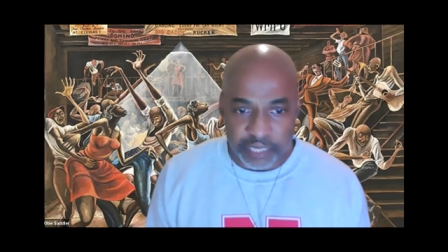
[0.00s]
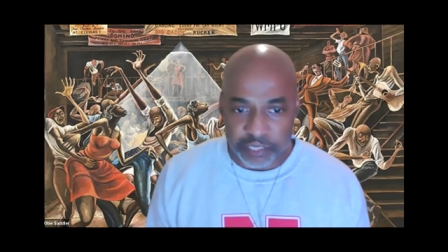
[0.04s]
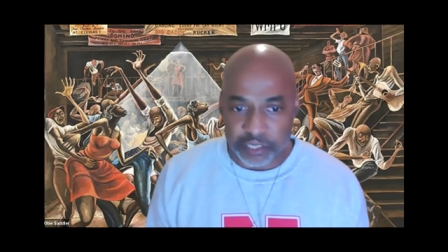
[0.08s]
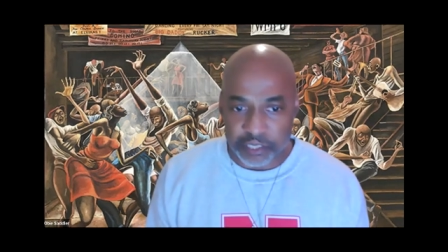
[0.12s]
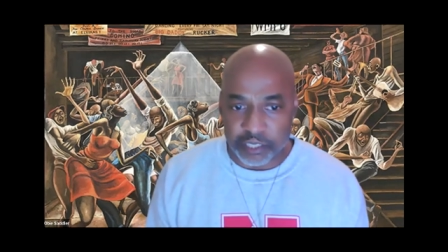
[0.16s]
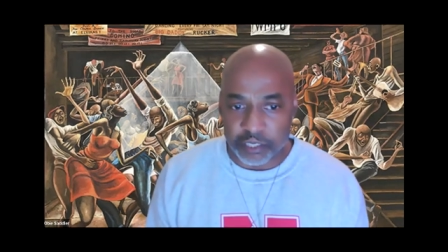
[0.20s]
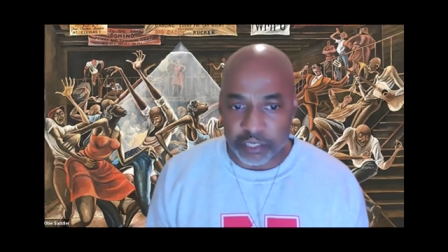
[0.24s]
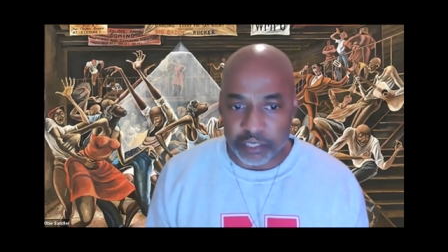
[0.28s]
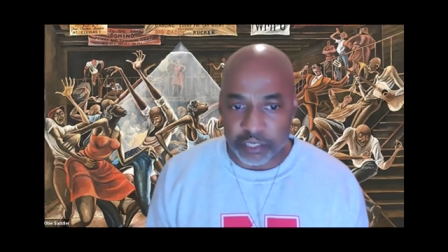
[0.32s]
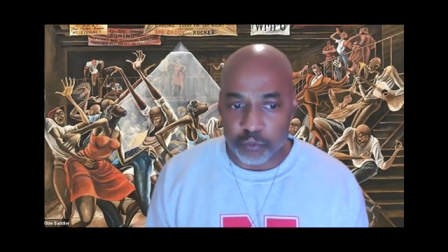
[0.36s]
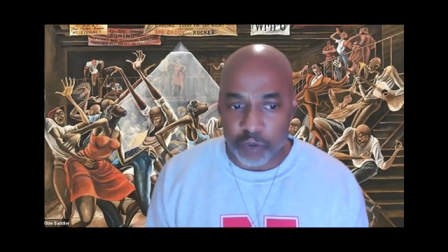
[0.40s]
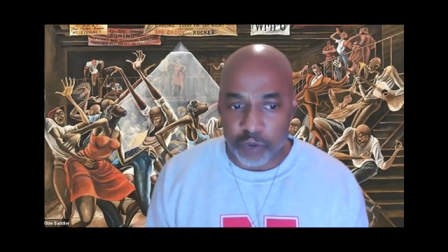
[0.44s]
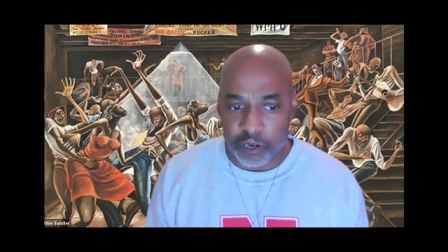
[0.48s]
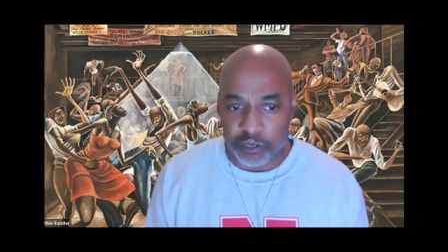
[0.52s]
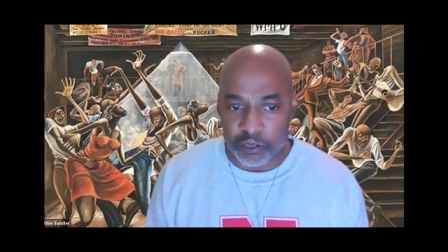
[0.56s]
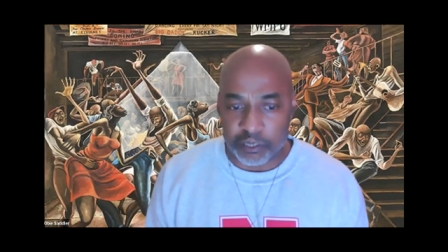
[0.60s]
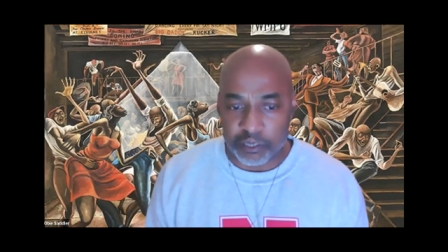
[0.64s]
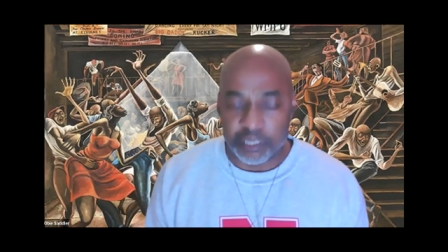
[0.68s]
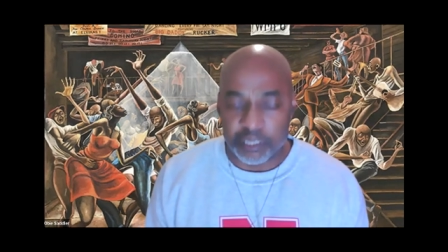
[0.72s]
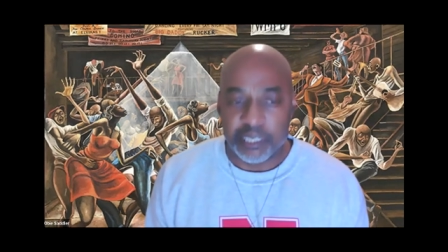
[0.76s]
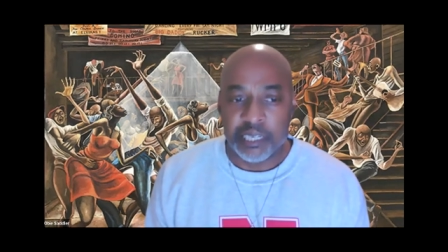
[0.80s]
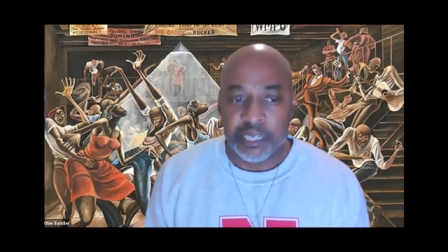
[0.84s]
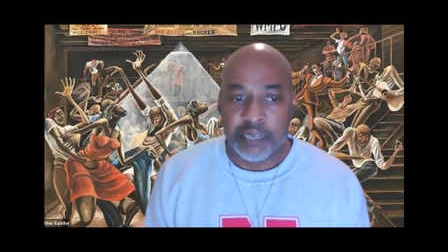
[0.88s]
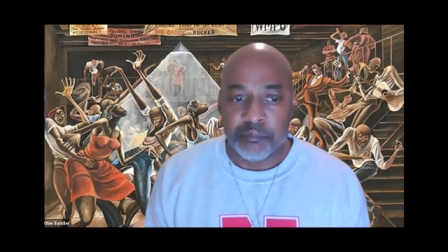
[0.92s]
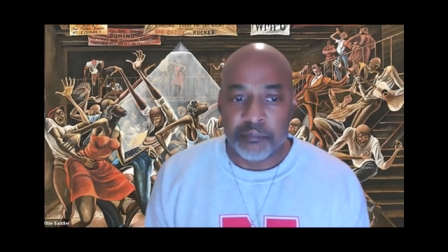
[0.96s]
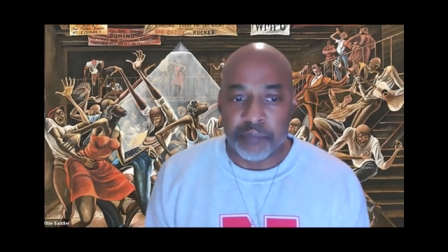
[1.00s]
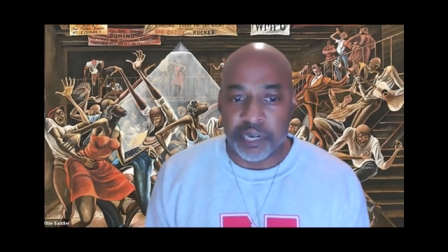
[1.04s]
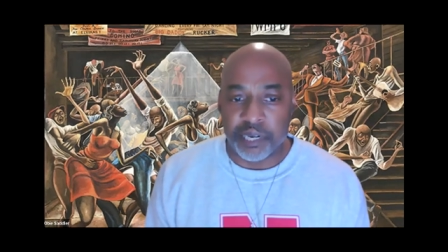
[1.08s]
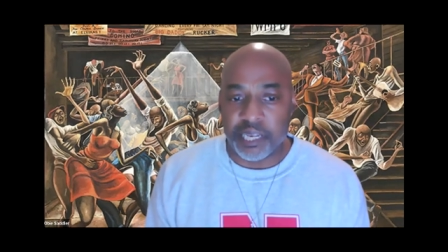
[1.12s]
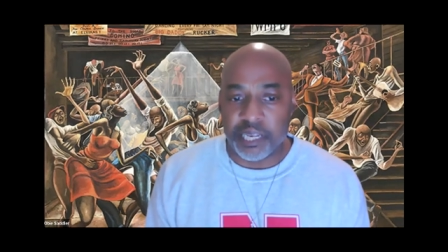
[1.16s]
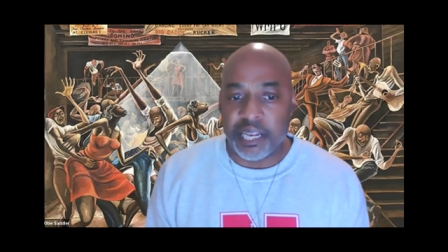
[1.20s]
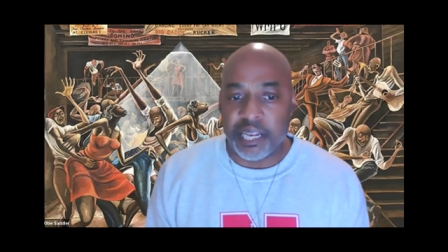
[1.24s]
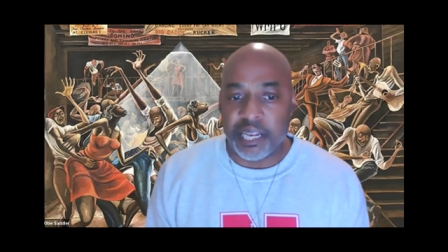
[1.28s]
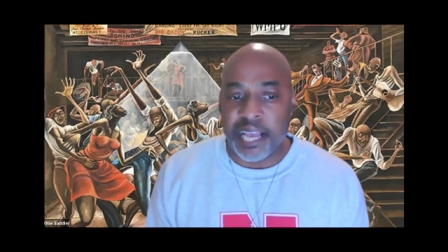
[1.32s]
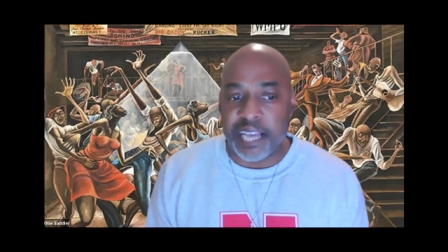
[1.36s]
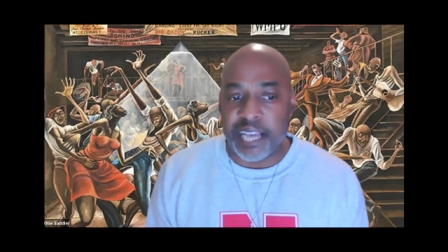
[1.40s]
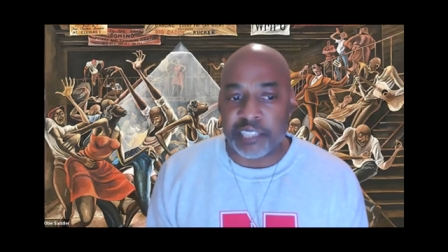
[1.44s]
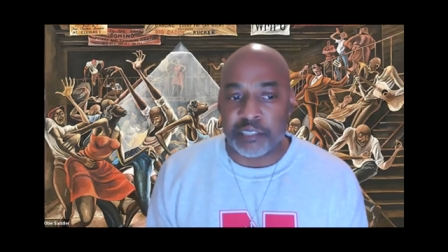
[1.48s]
good work, but
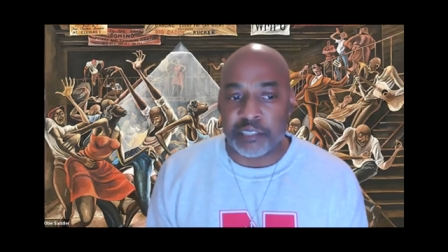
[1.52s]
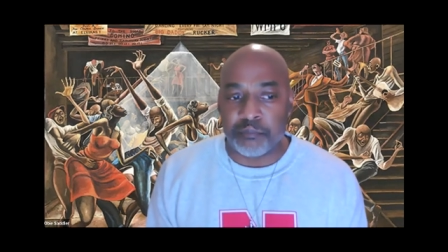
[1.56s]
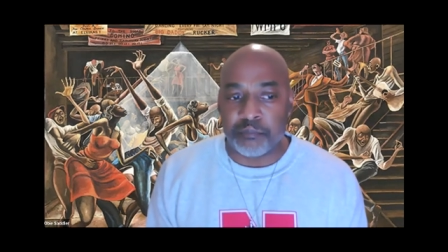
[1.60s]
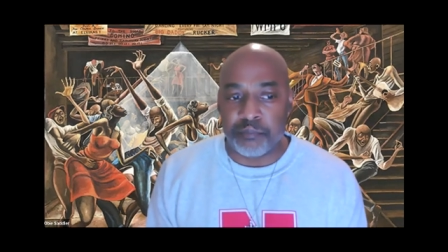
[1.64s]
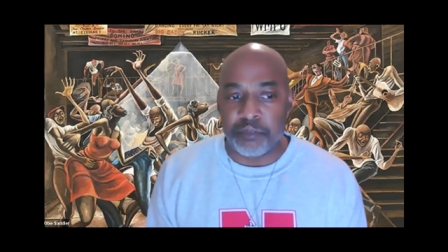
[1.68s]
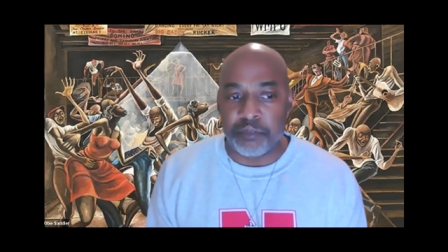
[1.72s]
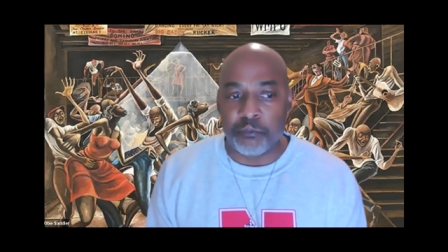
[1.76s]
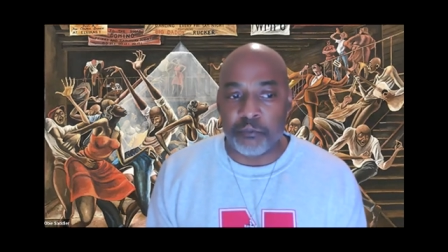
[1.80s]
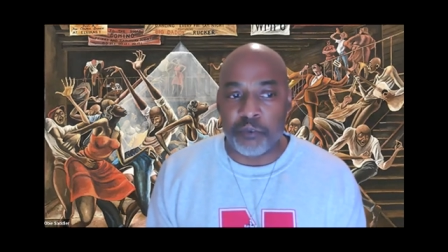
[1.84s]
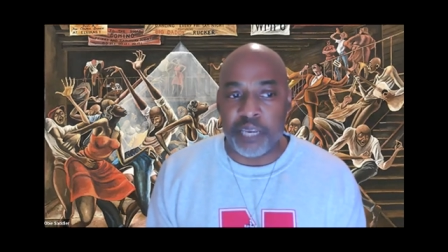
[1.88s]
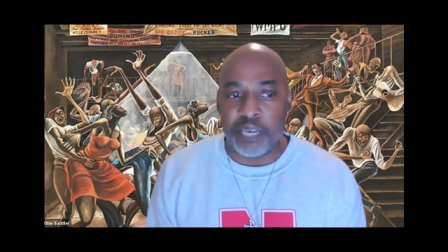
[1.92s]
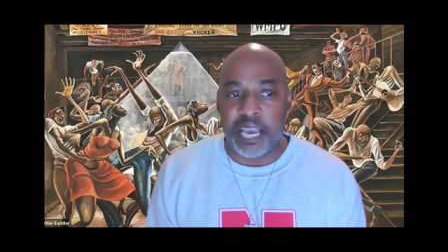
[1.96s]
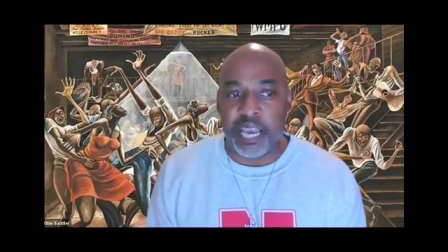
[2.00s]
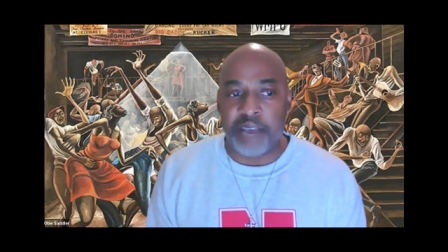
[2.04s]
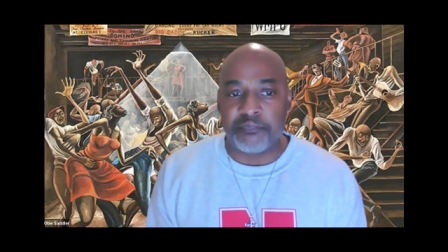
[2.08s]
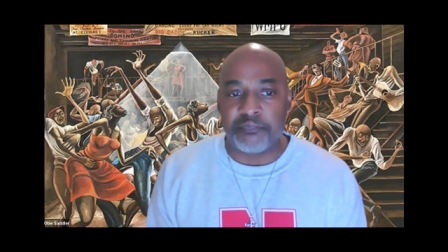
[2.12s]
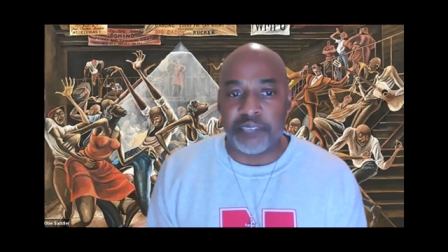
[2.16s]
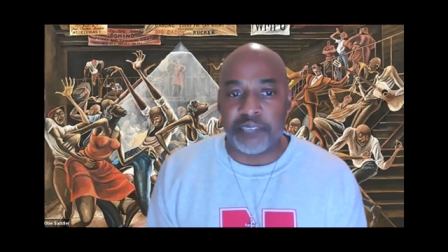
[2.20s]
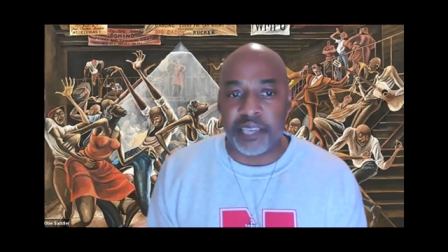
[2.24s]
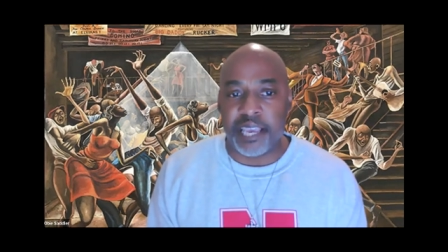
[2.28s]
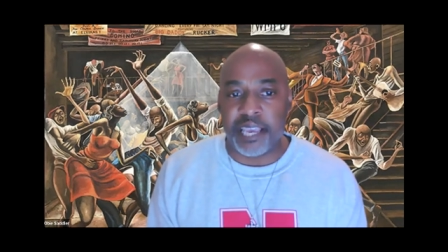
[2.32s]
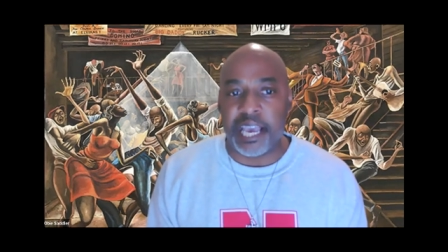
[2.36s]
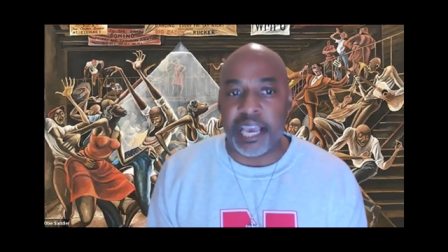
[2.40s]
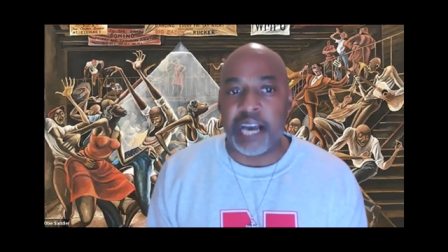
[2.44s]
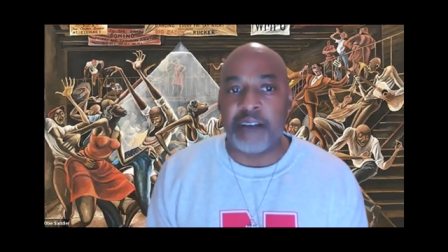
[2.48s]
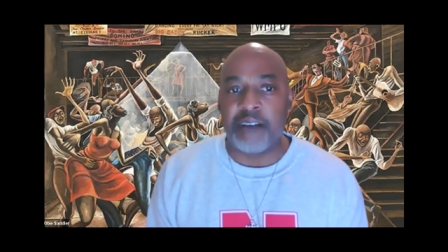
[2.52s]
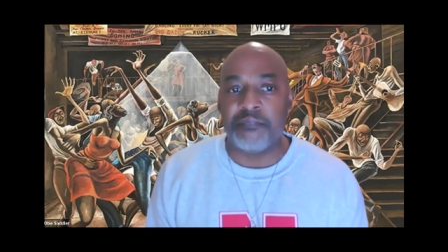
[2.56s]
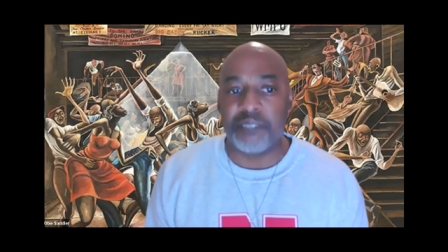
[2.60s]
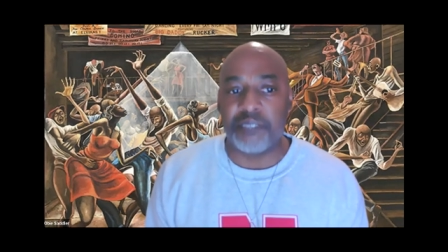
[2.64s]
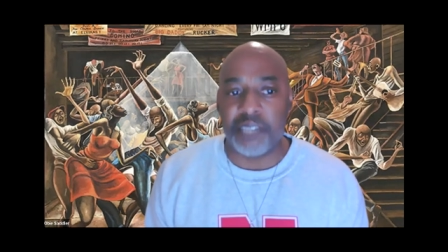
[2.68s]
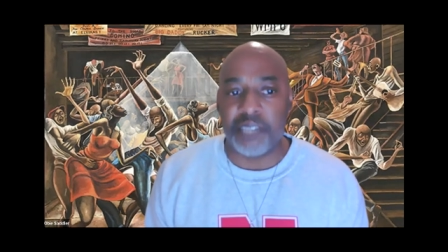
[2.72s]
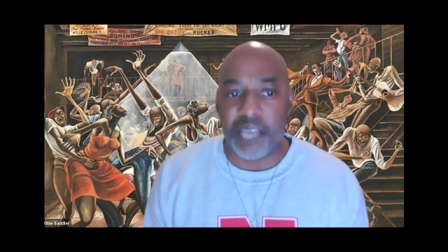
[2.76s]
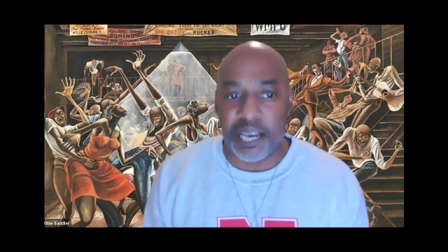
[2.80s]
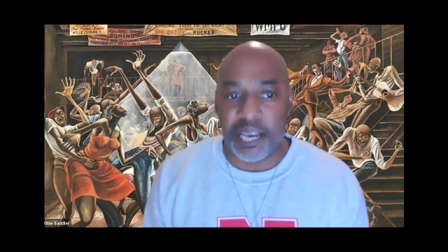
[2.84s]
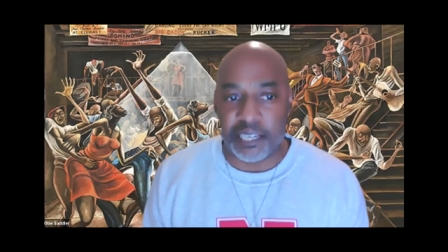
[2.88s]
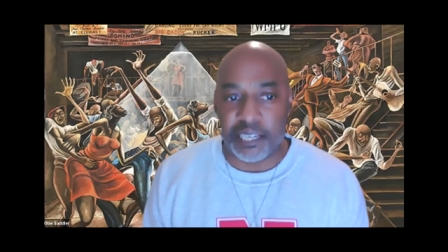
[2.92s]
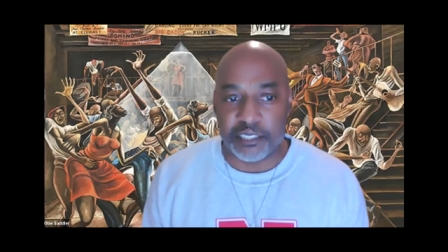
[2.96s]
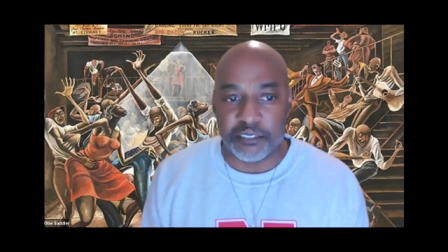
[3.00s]
we have to galvanize